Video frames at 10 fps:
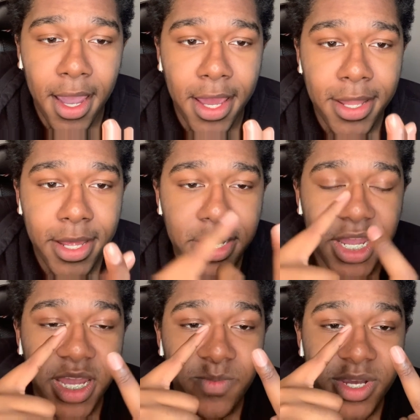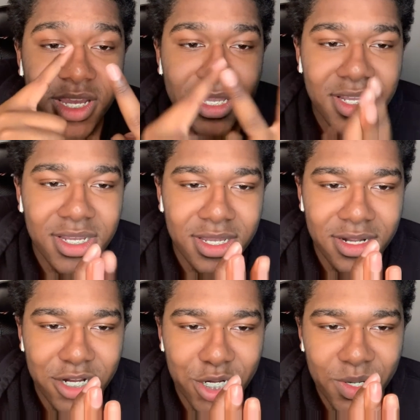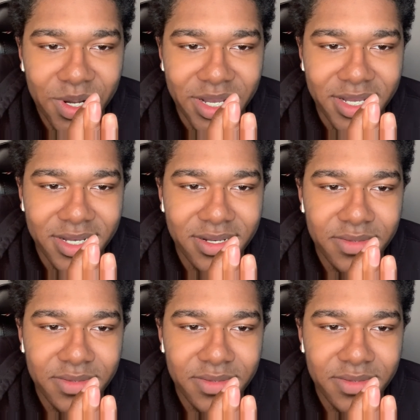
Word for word: and then keep the consistent streak